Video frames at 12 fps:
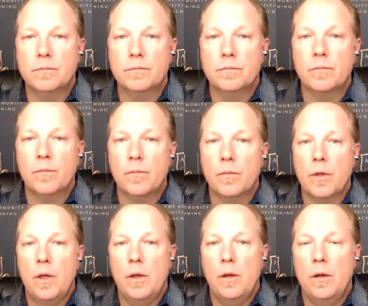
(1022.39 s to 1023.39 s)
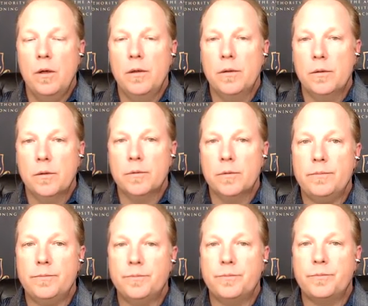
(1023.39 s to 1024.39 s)

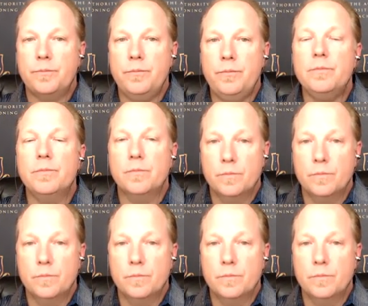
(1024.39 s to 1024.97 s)
[no speech]